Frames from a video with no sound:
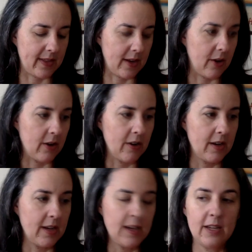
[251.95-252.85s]
there.
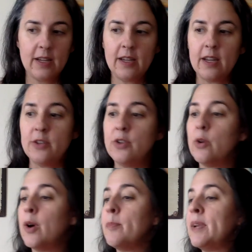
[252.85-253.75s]

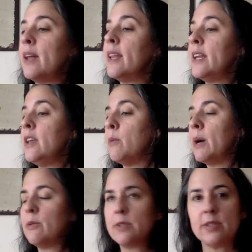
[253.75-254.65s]
No, I'm not letting you
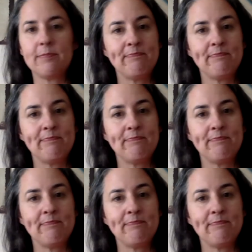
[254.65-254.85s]
out.